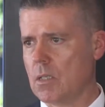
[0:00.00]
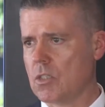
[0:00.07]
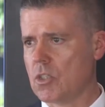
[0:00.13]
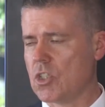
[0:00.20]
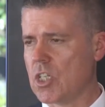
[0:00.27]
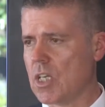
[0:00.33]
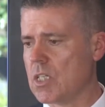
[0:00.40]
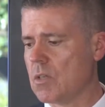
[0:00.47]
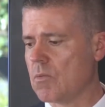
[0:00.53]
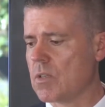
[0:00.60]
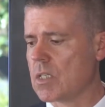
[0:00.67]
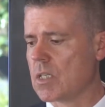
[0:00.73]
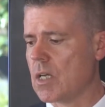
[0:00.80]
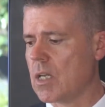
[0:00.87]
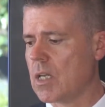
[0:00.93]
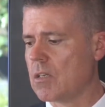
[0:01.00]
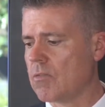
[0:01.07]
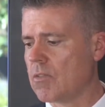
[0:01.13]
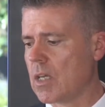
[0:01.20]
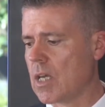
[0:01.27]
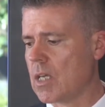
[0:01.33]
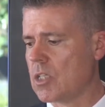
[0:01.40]
strategic risk
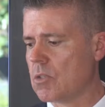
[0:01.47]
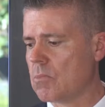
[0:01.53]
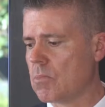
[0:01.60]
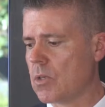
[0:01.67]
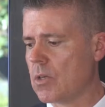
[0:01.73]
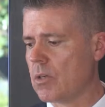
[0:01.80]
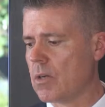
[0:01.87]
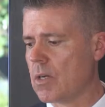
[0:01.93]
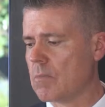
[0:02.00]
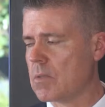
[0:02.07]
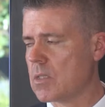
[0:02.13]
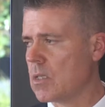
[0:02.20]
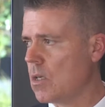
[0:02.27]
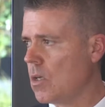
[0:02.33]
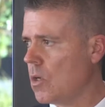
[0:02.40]
identification programs,